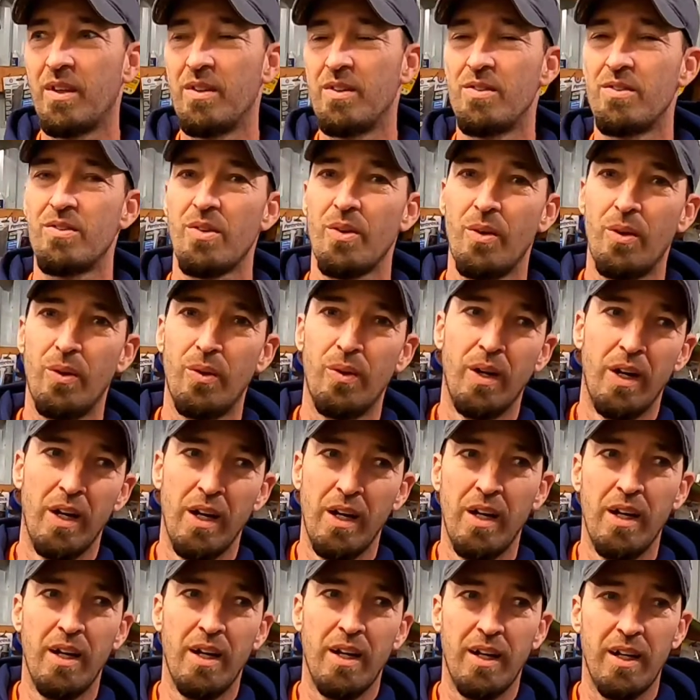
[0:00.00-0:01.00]
So
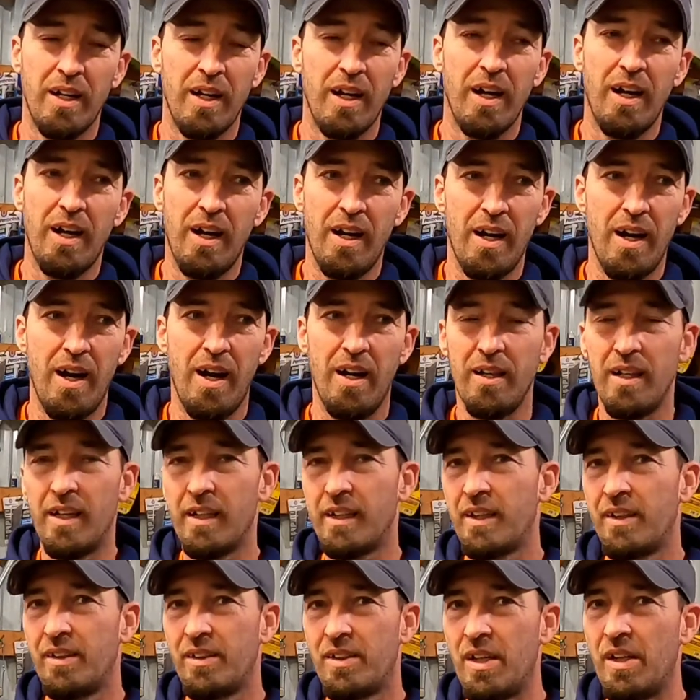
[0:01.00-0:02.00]
all I
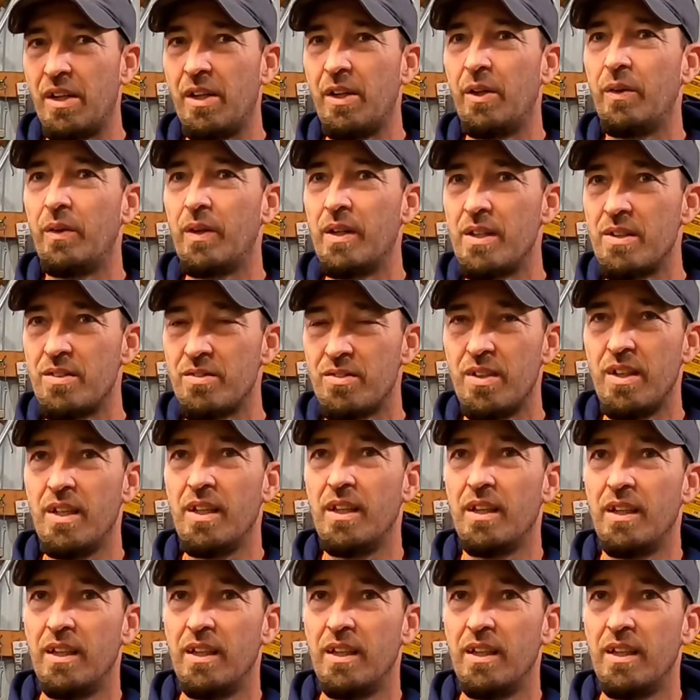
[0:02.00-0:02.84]
can tell you is